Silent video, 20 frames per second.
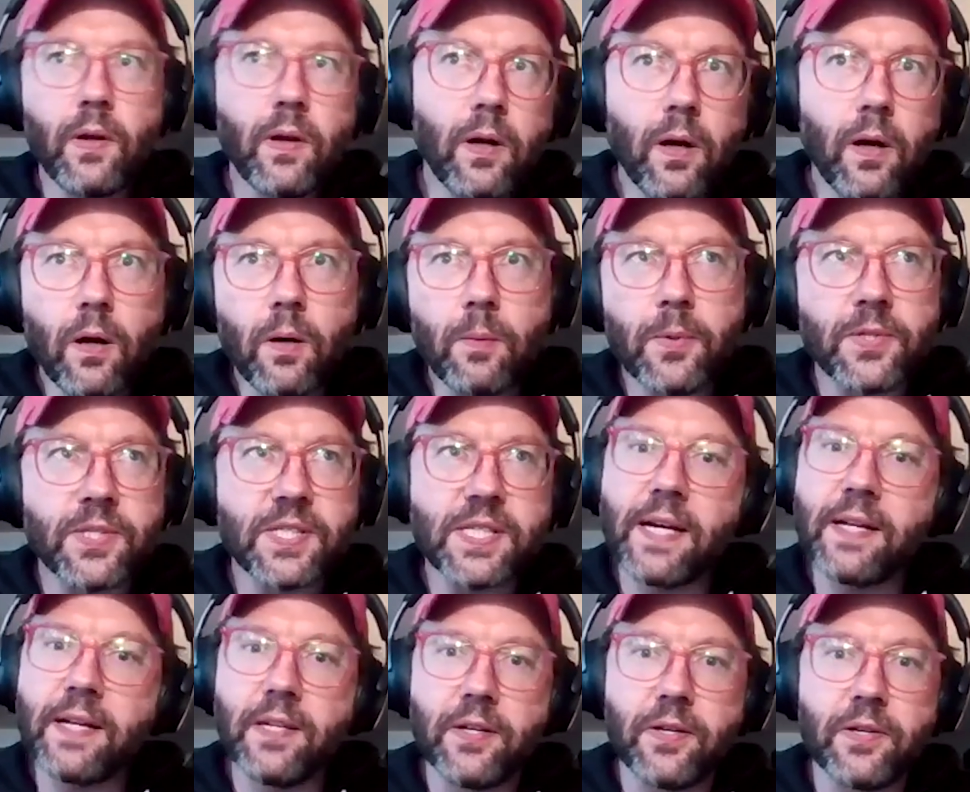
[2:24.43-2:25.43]
almost
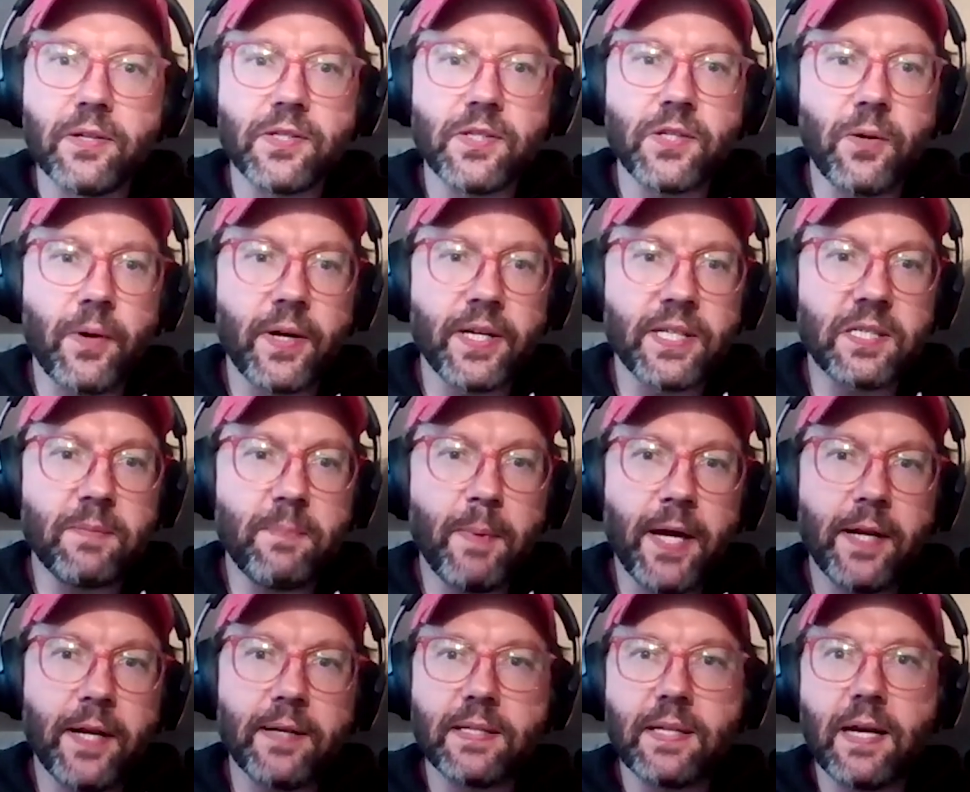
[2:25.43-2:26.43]
10 years. So I
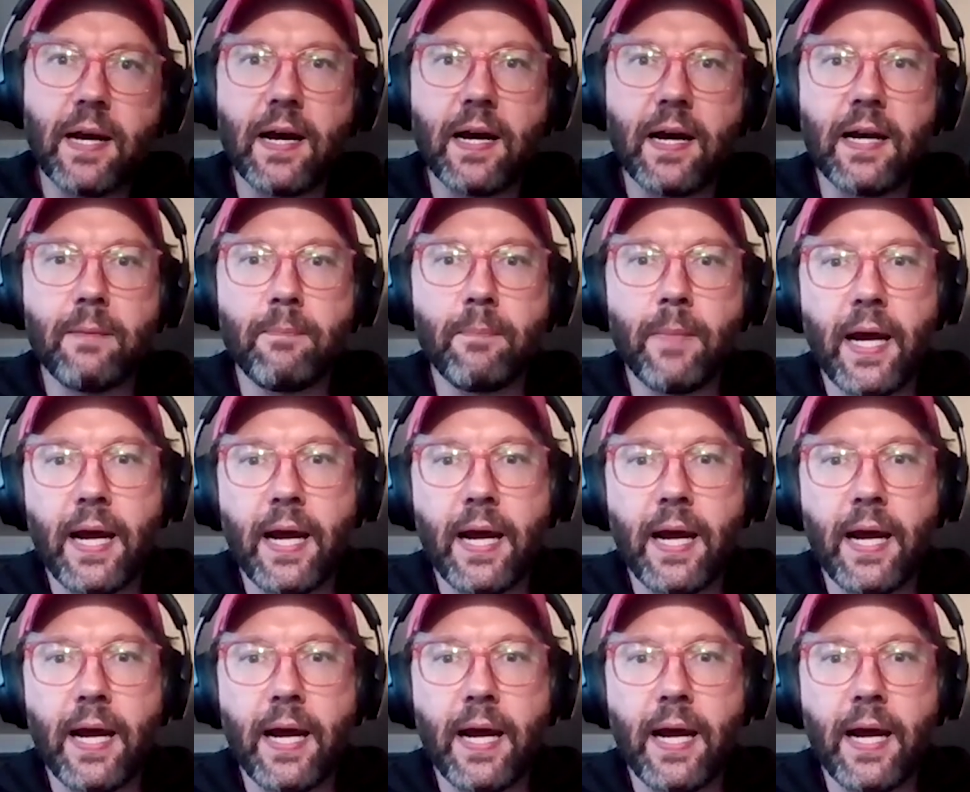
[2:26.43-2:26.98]
spent time